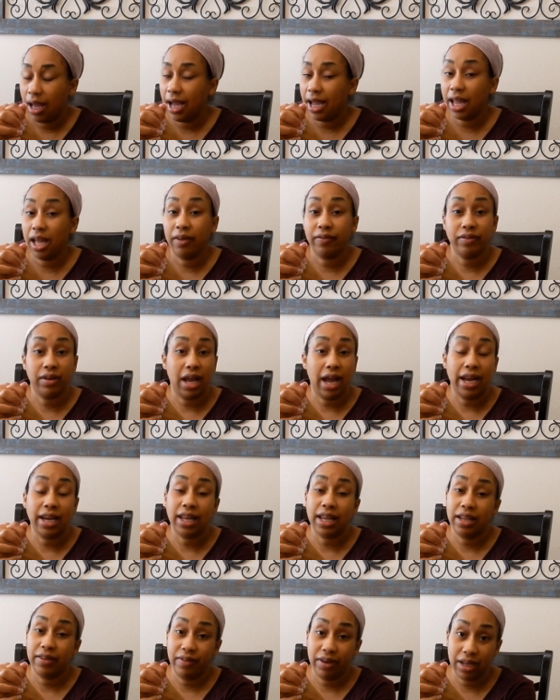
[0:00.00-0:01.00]
I have
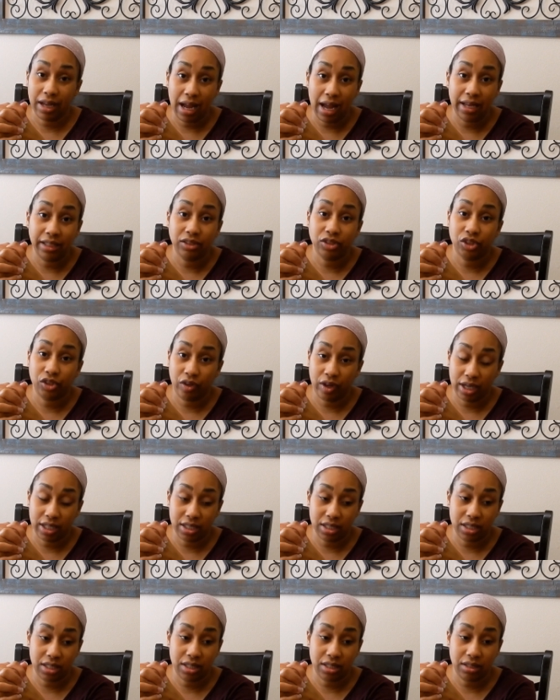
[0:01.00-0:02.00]
not even gotten
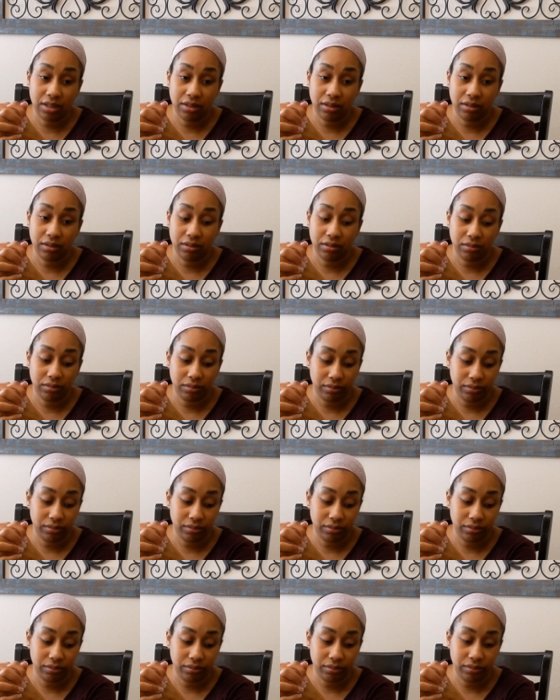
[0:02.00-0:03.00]
dressed
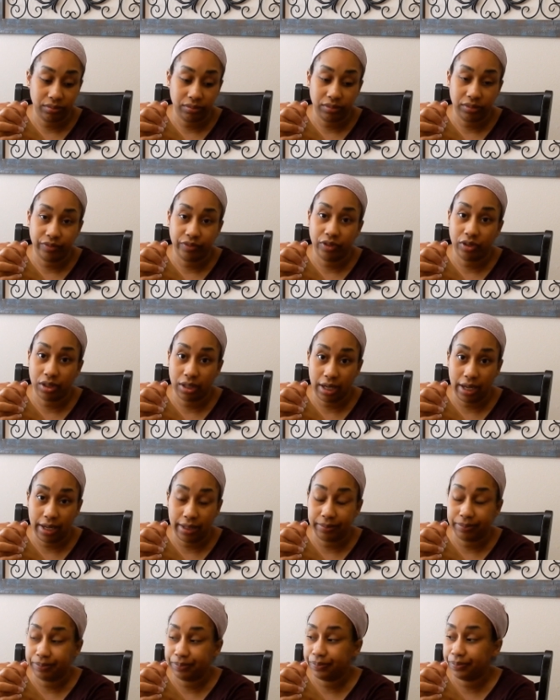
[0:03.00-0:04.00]
for the
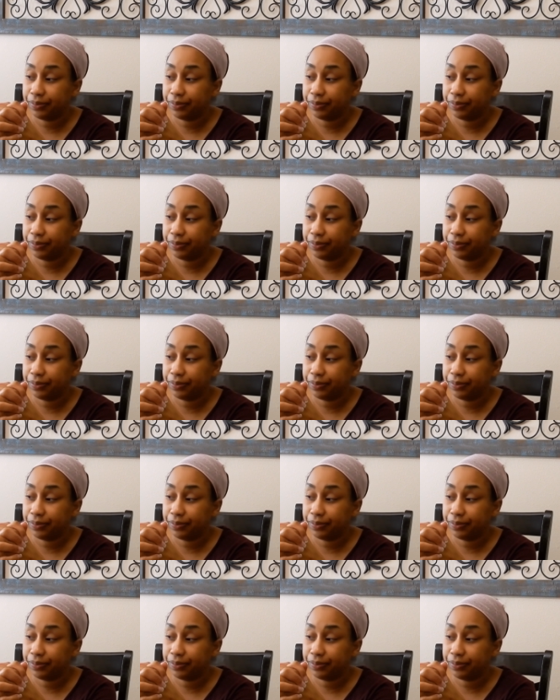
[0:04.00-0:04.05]
day.